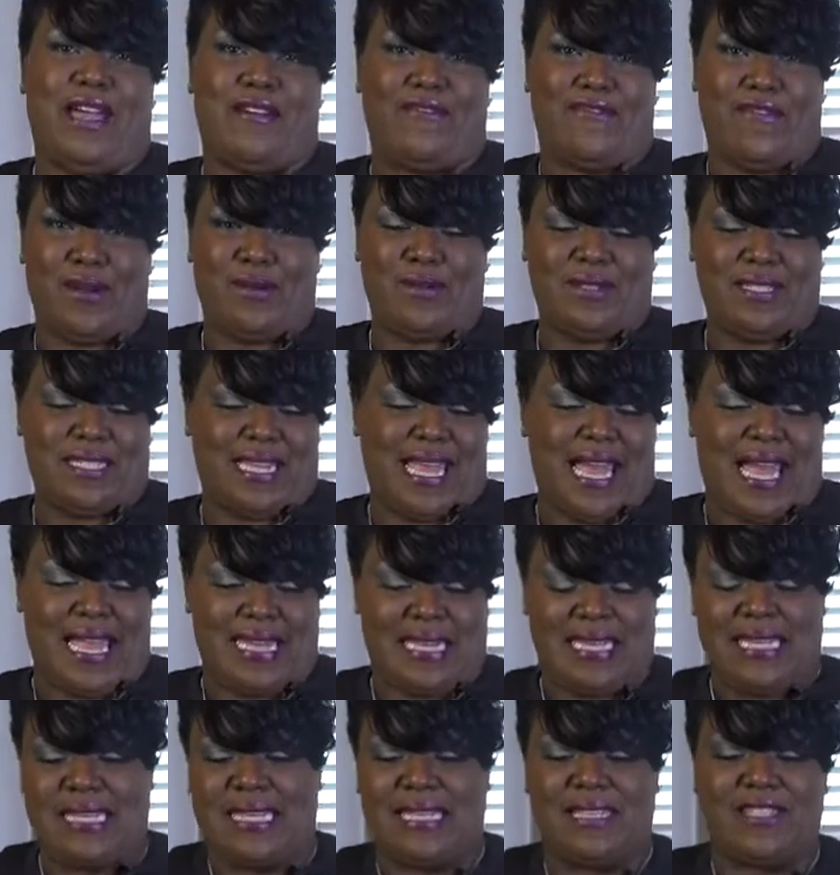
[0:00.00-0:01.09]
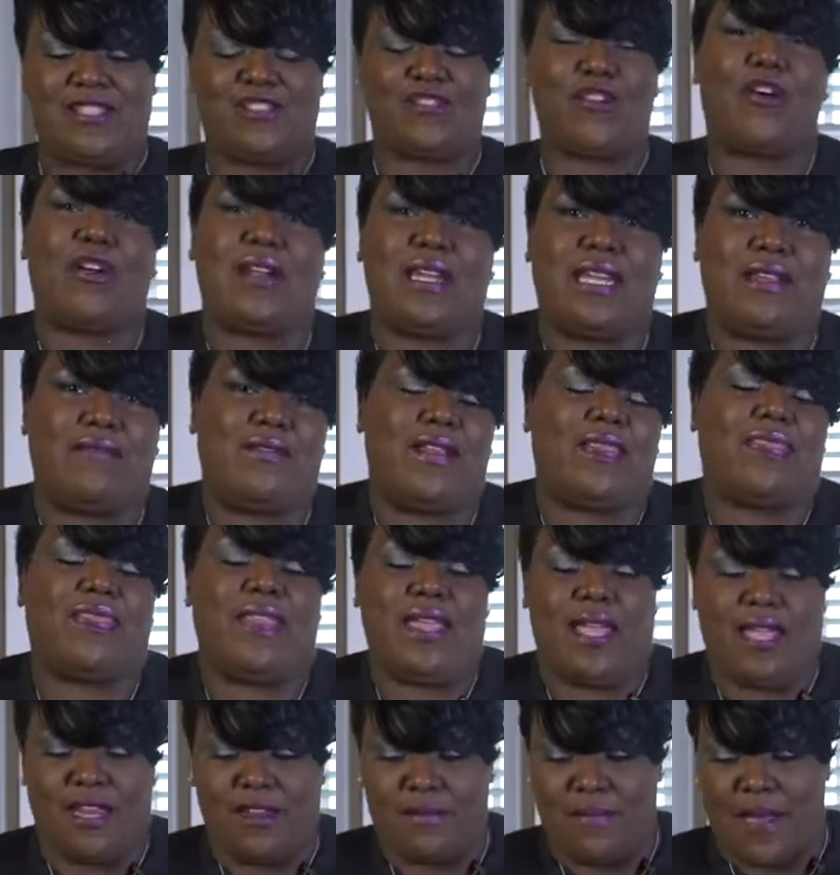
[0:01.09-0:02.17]
I first got started even
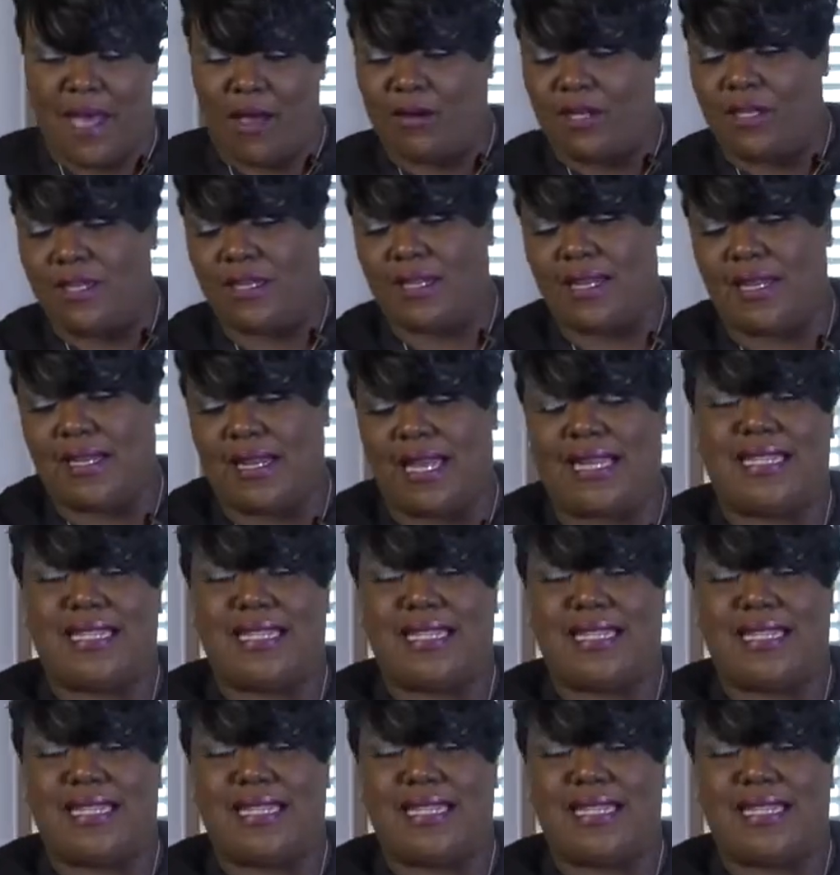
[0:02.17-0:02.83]
thinking about cooking,